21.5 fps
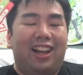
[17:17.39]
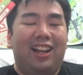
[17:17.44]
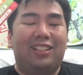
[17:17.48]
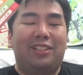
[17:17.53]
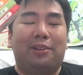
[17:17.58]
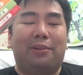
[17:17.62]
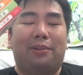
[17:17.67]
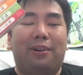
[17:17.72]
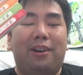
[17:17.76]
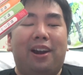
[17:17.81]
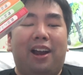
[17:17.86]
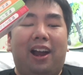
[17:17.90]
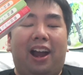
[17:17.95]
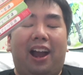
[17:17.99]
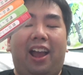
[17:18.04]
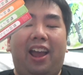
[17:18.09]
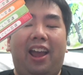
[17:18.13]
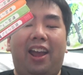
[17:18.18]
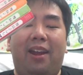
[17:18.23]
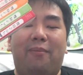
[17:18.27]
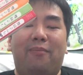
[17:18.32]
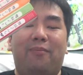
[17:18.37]
So
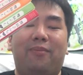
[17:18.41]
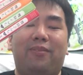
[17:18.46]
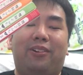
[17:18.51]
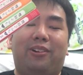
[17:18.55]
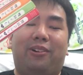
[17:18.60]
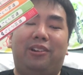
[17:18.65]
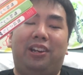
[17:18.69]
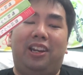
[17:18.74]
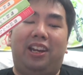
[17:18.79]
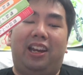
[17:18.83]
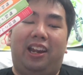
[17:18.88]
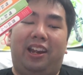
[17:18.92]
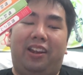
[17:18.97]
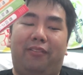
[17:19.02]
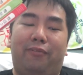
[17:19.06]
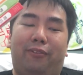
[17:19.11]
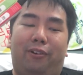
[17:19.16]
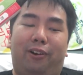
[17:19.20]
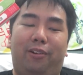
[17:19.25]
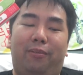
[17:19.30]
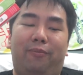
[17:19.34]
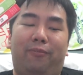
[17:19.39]
I am only like
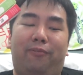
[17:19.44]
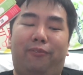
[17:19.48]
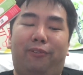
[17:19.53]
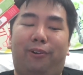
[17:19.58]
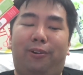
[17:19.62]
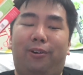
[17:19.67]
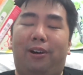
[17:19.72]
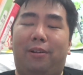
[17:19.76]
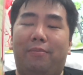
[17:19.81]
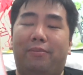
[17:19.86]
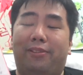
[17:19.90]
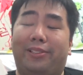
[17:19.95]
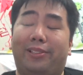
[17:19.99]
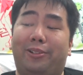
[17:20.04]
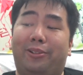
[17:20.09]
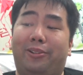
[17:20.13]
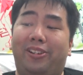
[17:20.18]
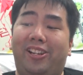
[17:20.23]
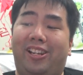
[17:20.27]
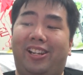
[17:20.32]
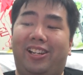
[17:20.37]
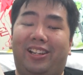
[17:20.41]
volume four, I'm
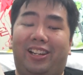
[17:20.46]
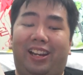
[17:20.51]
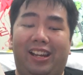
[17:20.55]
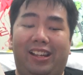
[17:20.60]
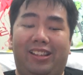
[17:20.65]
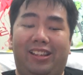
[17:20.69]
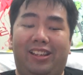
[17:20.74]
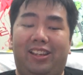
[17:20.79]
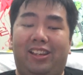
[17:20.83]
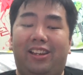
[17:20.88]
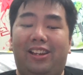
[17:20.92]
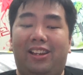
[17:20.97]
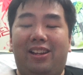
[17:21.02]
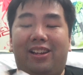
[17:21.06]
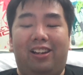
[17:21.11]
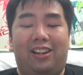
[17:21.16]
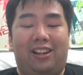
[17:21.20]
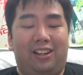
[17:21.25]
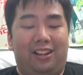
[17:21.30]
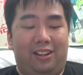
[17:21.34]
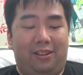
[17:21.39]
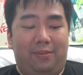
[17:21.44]
slowly collecting.
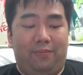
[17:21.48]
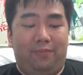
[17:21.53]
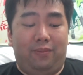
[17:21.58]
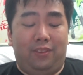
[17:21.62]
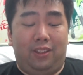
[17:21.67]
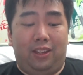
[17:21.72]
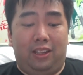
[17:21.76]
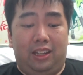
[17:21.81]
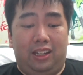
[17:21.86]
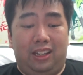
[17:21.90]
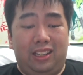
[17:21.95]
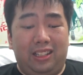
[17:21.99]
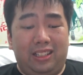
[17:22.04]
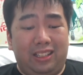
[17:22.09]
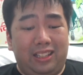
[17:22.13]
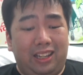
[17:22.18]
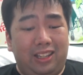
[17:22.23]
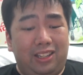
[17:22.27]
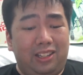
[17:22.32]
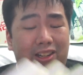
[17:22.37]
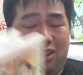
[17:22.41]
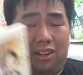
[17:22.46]
Um, it is
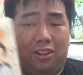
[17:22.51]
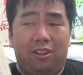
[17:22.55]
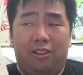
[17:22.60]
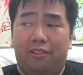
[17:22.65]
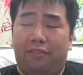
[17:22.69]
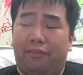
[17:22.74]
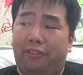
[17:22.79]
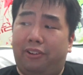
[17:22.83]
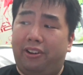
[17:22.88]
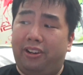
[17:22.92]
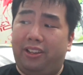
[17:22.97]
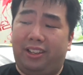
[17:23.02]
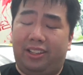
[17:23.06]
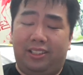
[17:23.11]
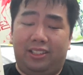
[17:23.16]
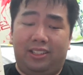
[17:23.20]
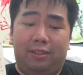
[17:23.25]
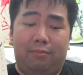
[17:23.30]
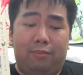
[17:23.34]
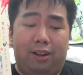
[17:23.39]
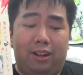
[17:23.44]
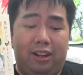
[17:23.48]
actually not a very
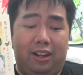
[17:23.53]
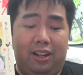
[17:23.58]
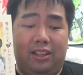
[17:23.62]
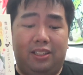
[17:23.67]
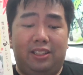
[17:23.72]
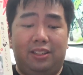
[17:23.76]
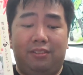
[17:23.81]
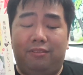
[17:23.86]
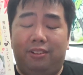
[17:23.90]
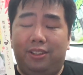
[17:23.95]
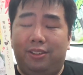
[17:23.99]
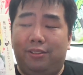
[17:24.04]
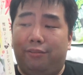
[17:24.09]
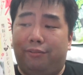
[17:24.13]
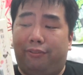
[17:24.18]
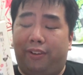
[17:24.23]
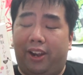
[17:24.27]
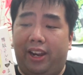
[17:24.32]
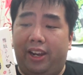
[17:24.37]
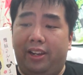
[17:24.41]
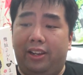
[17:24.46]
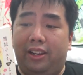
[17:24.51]
easy manga series to
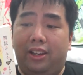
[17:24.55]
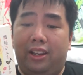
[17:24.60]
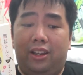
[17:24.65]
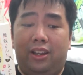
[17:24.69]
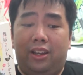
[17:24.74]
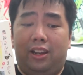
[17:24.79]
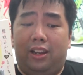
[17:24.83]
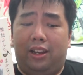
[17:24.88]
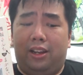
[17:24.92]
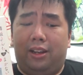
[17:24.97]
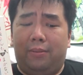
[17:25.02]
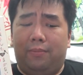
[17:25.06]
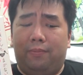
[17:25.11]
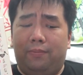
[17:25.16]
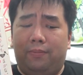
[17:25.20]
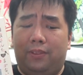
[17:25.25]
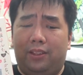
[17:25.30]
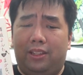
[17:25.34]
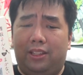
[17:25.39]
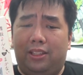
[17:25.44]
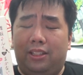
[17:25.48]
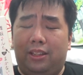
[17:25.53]
find.
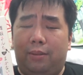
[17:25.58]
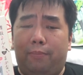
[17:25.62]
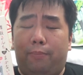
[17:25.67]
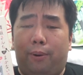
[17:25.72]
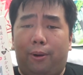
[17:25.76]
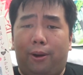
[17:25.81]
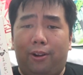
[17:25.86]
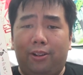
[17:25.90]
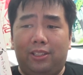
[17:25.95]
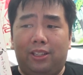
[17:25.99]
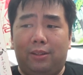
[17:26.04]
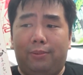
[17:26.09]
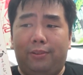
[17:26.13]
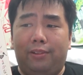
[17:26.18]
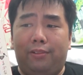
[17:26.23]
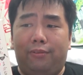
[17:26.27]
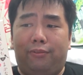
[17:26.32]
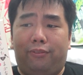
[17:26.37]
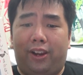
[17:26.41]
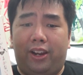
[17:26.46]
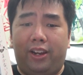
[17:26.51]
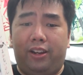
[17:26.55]
Um, it's impossible
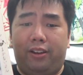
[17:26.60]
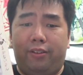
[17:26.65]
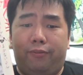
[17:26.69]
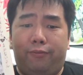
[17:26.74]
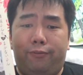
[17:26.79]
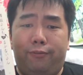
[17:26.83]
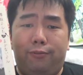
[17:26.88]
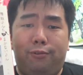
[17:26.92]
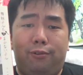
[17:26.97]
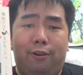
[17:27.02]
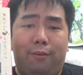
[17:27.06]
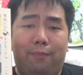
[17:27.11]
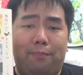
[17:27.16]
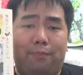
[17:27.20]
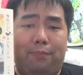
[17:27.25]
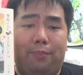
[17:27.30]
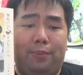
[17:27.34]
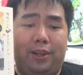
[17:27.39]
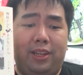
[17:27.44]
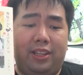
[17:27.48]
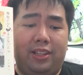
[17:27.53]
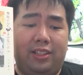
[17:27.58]
to find a full
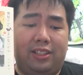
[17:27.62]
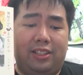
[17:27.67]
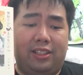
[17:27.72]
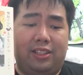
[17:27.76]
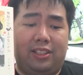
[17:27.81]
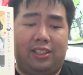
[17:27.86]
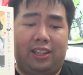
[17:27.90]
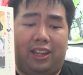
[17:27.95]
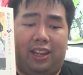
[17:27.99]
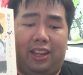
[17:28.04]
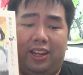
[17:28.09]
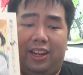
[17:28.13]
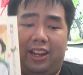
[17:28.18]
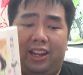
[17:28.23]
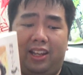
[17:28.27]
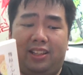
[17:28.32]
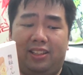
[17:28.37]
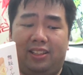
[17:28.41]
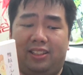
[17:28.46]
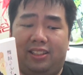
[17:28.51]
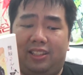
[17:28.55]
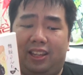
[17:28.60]
complete
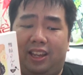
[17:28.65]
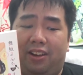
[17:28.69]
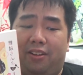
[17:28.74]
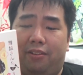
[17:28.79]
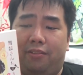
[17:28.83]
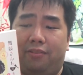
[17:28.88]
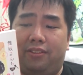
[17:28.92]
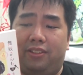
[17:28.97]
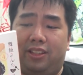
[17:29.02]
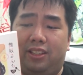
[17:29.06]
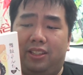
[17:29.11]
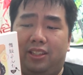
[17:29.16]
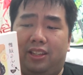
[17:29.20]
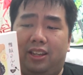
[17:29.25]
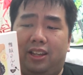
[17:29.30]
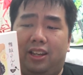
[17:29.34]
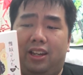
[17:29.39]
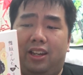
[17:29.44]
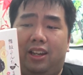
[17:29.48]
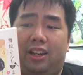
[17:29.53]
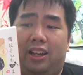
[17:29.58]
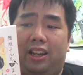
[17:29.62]
second-hand set of this,
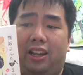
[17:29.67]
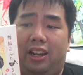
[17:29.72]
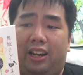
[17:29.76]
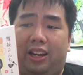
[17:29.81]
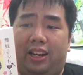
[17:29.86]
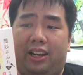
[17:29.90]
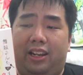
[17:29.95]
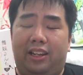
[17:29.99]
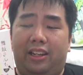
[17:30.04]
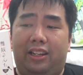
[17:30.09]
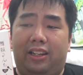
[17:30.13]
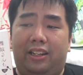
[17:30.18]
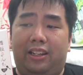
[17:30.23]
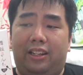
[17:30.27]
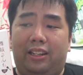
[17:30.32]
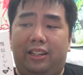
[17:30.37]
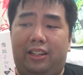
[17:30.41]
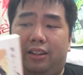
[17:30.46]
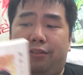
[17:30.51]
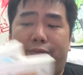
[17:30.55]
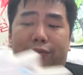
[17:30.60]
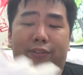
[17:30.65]

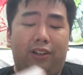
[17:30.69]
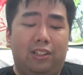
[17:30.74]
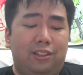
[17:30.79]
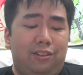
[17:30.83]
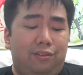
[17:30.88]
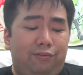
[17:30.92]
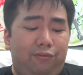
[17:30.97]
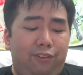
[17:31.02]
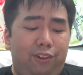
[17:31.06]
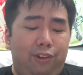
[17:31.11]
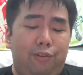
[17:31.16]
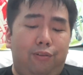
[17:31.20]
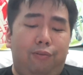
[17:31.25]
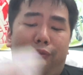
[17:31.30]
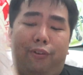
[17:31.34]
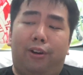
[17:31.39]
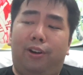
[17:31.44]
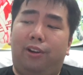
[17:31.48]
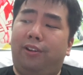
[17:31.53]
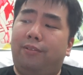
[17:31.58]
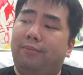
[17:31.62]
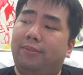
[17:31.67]
and the first few
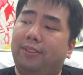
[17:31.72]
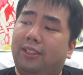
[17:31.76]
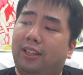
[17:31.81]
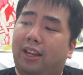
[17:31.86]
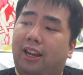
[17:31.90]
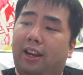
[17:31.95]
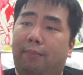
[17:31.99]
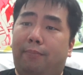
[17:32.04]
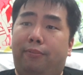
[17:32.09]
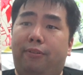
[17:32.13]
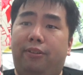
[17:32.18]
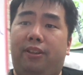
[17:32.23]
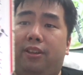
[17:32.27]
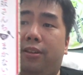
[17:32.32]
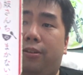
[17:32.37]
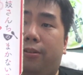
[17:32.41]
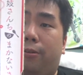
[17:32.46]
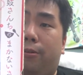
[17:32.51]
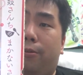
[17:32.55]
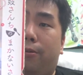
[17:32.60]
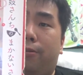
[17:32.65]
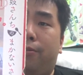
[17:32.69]
volumes are pretty
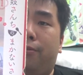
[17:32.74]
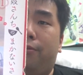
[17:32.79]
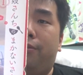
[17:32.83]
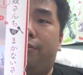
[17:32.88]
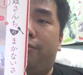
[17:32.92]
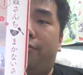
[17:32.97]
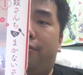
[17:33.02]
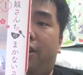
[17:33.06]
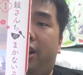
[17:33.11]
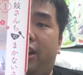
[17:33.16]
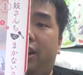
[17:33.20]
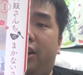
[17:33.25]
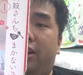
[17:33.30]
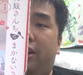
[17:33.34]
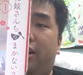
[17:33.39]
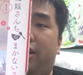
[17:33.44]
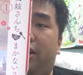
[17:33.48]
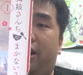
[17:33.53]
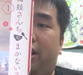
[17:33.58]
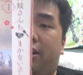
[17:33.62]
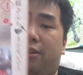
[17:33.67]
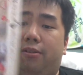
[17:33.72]
old right
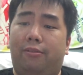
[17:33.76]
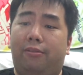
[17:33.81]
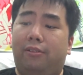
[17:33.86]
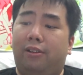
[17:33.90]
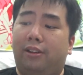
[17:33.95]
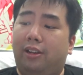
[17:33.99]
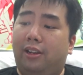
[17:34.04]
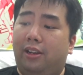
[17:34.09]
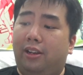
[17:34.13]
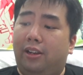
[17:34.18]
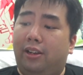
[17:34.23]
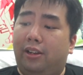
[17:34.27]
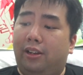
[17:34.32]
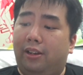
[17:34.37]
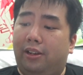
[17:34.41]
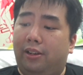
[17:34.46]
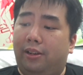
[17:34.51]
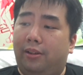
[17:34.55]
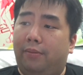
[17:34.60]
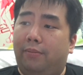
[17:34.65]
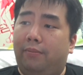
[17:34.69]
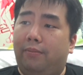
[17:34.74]
now.
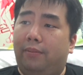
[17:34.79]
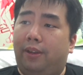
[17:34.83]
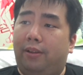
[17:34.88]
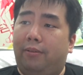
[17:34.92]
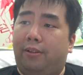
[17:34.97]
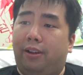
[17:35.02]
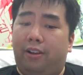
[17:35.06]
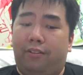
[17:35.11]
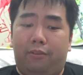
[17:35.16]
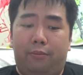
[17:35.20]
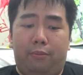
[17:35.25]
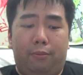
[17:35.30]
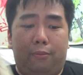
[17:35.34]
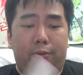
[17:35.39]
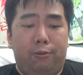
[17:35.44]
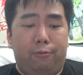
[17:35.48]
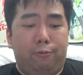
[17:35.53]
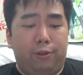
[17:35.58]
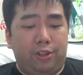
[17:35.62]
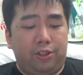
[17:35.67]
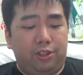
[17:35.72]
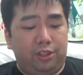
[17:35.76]
Um, I can't
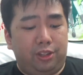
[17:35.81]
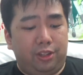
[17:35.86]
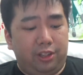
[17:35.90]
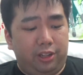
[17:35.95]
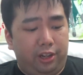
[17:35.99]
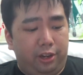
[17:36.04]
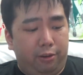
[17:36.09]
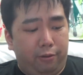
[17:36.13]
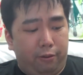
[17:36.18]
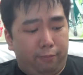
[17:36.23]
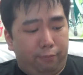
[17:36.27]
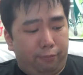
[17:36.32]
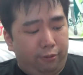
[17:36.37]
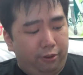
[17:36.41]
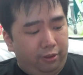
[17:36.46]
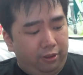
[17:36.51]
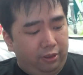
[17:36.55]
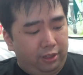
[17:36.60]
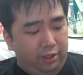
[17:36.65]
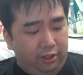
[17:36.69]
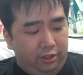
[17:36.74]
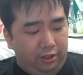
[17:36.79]
remember which year they were
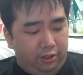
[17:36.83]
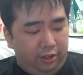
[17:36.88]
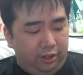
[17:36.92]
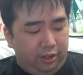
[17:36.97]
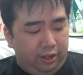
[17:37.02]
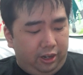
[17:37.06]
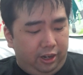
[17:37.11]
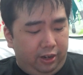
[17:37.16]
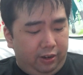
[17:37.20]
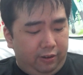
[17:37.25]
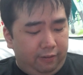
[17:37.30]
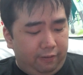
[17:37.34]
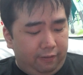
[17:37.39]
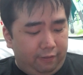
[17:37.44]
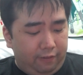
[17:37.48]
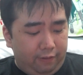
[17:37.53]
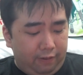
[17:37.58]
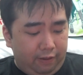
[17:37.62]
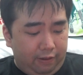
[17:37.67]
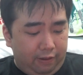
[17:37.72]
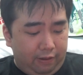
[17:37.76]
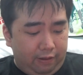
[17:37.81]
printed in.
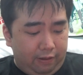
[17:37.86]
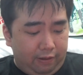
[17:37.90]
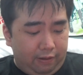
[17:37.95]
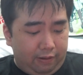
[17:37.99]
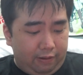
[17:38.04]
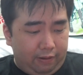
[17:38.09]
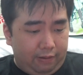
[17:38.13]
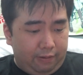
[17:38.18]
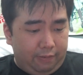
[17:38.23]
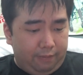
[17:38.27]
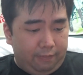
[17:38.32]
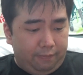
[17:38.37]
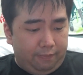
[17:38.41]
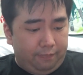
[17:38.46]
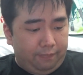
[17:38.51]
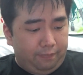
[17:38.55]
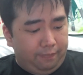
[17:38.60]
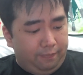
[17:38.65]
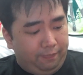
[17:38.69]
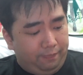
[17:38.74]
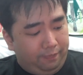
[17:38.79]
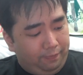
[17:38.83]
Um,
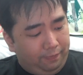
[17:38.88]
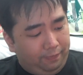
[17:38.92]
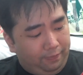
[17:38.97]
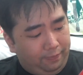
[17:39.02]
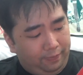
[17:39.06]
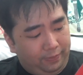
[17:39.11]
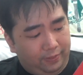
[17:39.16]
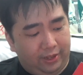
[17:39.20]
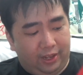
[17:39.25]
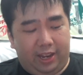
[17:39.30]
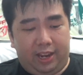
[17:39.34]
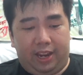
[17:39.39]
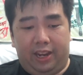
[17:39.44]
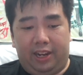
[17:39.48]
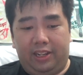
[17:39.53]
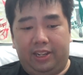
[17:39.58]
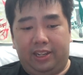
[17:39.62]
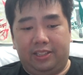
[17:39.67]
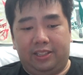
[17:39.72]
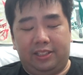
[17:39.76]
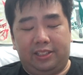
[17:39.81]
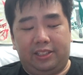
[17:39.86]
yeah, it
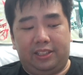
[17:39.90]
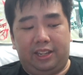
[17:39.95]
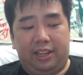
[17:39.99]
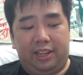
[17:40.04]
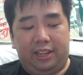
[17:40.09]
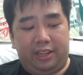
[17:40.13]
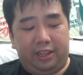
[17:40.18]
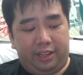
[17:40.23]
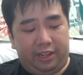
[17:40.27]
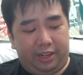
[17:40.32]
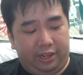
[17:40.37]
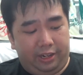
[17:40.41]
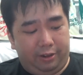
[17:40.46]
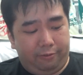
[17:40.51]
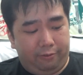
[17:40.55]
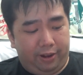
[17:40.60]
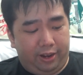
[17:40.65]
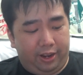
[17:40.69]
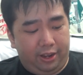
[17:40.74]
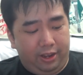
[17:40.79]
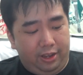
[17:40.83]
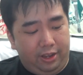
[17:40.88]
doesn't say here
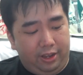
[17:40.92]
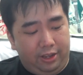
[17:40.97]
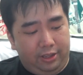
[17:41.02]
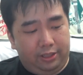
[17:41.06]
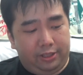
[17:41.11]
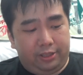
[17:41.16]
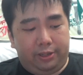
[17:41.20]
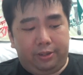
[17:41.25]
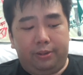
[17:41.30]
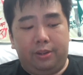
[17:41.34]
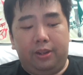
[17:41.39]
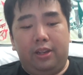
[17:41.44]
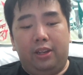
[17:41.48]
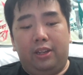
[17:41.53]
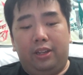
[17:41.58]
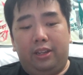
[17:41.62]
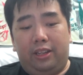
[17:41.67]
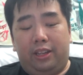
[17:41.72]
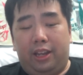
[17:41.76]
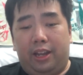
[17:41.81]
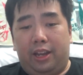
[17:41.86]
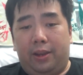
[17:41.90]
anywhere. So
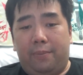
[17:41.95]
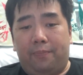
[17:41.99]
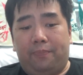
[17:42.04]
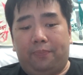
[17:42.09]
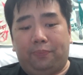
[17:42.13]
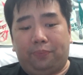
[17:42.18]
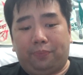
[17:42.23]
yeah.